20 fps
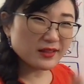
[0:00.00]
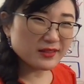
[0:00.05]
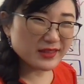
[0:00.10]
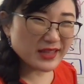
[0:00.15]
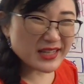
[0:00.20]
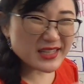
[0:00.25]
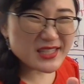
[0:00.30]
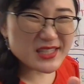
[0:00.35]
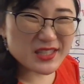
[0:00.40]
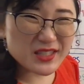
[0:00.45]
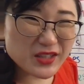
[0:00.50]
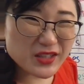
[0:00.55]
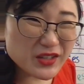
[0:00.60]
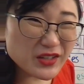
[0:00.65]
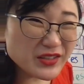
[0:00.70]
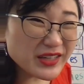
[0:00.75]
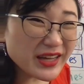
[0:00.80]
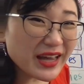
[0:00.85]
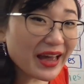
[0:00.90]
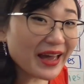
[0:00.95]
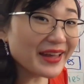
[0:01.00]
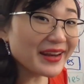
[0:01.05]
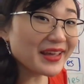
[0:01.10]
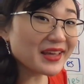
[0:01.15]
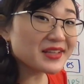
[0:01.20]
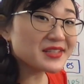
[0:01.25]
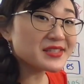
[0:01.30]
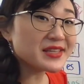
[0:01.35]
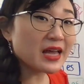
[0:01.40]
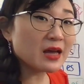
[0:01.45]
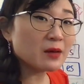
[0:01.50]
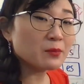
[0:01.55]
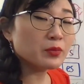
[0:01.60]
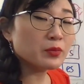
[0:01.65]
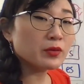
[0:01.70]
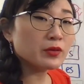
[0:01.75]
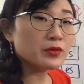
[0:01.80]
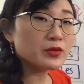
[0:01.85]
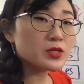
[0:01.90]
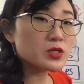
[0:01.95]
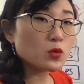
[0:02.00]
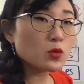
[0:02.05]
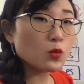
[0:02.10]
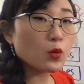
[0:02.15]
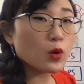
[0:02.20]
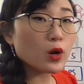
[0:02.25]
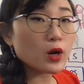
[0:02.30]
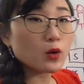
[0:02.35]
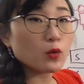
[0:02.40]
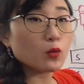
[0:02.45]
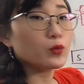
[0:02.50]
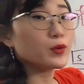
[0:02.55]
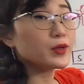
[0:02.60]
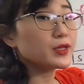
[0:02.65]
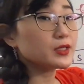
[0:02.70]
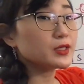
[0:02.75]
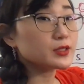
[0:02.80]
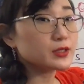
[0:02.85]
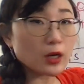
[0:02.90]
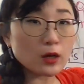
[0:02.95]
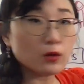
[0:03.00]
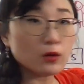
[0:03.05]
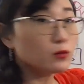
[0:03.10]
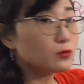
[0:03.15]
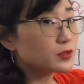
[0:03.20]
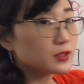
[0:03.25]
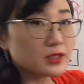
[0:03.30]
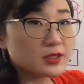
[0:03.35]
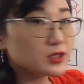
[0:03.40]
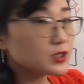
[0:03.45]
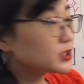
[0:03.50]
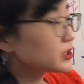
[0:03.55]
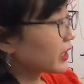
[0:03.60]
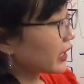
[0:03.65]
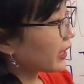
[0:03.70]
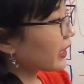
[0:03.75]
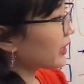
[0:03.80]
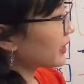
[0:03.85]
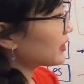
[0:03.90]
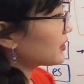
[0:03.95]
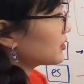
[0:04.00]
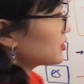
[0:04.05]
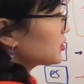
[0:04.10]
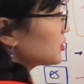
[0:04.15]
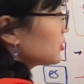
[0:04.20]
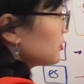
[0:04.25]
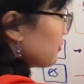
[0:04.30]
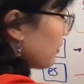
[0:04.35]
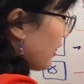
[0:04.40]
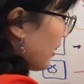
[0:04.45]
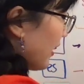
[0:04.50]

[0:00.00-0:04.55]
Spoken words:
Let's look at examples where we don't change to